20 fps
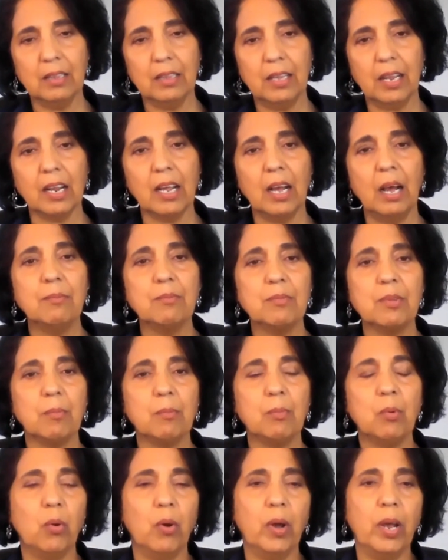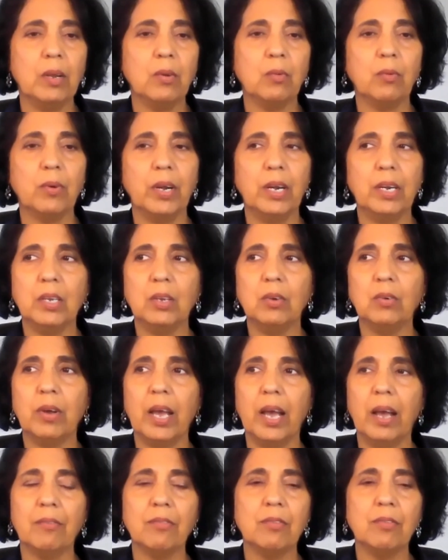There comes a point where you
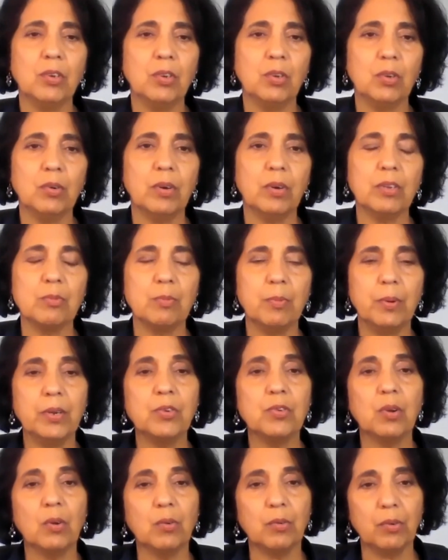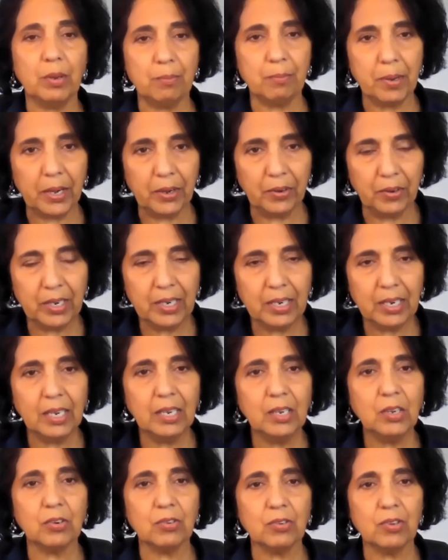have to do a spiritual
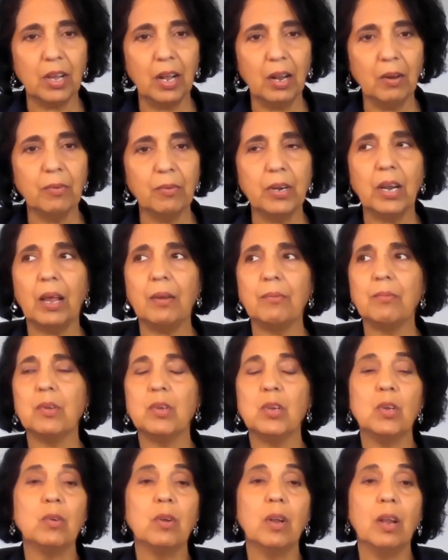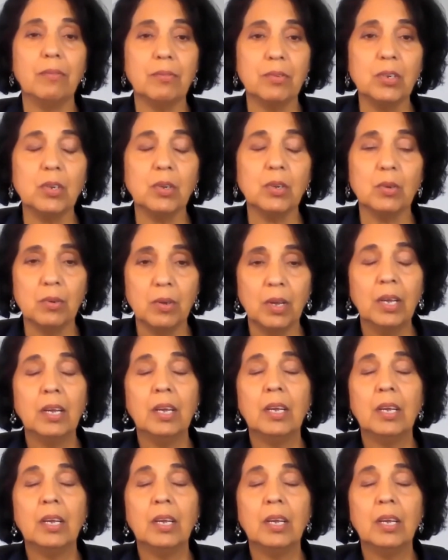reparenting yourself, where you have to, you love to,